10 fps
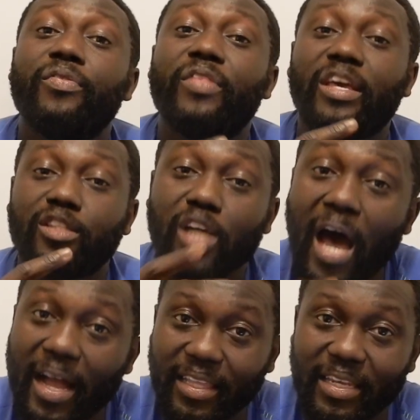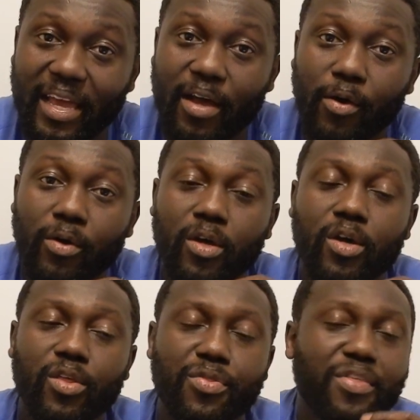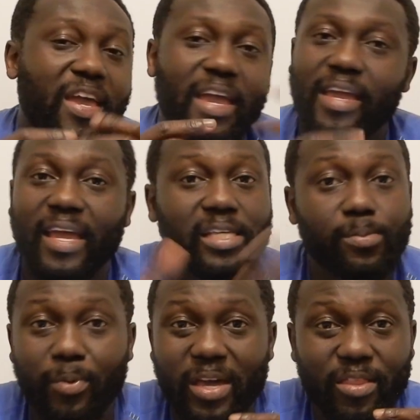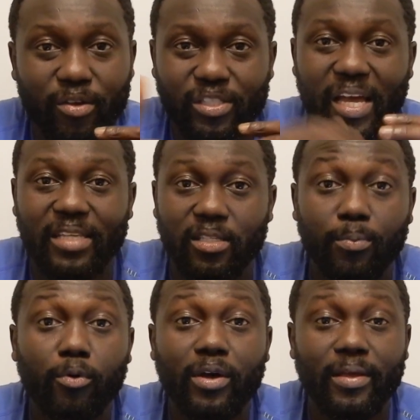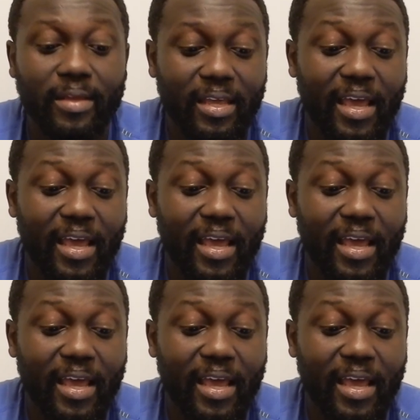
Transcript: they talked it out, they explained their sides of the point,